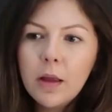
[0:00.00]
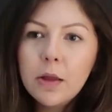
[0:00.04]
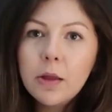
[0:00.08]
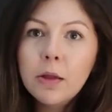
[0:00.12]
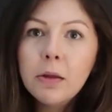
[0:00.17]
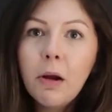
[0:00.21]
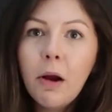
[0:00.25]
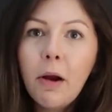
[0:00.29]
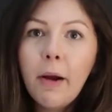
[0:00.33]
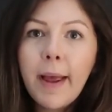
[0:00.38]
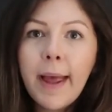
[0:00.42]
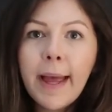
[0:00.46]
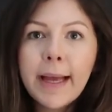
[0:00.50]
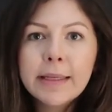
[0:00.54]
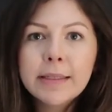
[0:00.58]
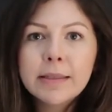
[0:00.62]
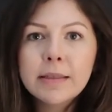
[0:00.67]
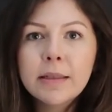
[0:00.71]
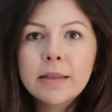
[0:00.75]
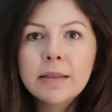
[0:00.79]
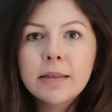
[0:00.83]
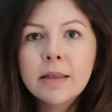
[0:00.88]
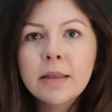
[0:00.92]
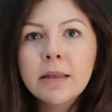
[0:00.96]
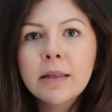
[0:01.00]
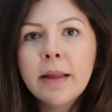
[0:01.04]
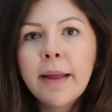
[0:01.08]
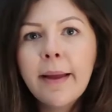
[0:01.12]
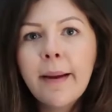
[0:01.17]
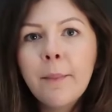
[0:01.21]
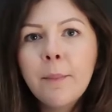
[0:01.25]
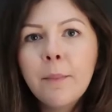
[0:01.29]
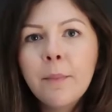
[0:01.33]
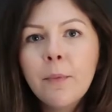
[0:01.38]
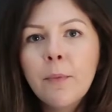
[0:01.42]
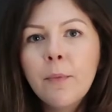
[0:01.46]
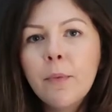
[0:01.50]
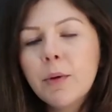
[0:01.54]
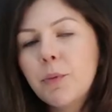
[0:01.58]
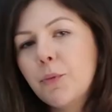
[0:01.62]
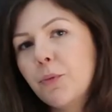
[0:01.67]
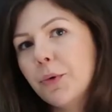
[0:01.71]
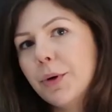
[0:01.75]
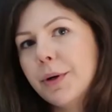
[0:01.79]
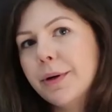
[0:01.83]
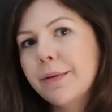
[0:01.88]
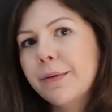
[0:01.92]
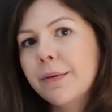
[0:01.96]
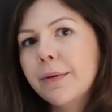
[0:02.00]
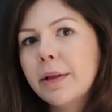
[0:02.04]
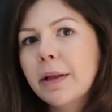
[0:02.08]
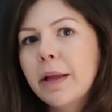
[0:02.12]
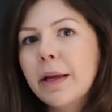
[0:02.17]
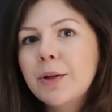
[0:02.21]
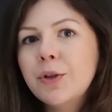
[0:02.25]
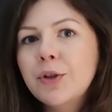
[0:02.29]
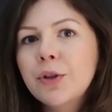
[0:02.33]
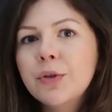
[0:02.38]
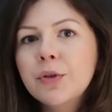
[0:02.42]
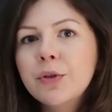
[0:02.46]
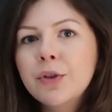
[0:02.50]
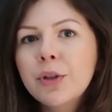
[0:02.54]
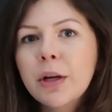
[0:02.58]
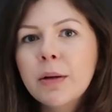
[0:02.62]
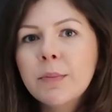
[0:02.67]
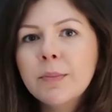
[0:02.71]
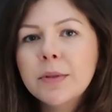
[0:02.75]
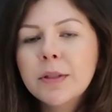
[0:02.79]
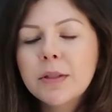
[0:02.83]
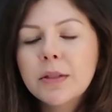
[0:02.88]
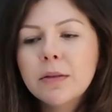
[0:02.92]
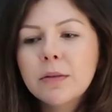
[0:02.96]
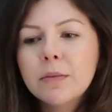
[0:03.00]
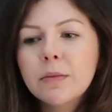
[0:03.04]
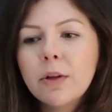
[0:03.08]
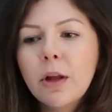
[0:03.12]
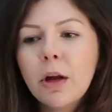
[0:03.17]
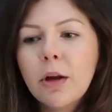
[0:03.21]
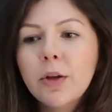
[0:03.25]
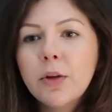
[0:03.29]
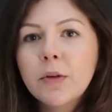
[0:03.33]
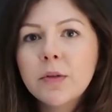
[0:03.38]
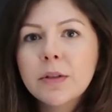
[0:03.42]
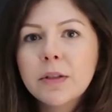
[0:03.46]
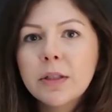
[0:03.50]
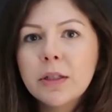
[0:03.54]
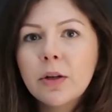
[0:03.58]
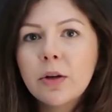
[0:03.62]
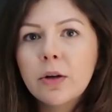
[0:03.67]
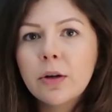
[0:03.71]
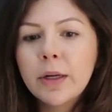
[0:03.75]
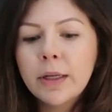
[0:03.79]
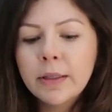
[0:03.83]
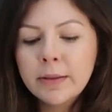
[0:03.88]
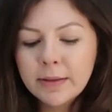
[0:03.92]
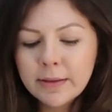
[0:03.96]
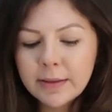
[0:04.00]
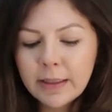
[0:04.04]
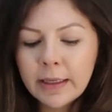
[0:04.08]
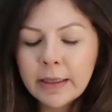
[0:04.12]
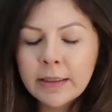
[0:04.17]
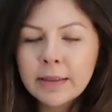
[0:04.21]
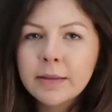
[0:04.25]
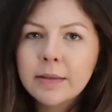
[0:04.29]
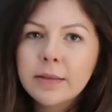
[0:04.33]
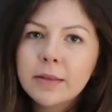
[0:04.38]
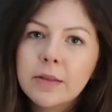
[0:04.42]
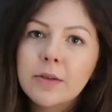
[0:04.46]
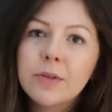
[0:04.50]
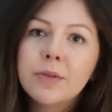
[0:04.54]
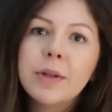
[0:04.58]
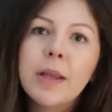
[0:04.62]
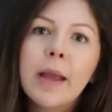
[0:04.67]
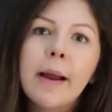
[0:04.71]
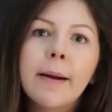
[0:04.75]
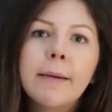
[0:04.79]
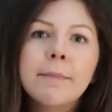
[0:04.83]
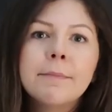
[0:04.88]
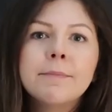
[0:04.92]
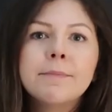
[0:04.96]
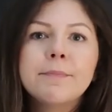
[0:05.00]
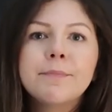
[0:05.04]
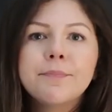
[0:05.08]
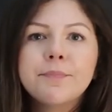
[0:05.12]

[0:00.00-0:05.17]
not accessing them when we're in relationships, not using our instincts. So yeah,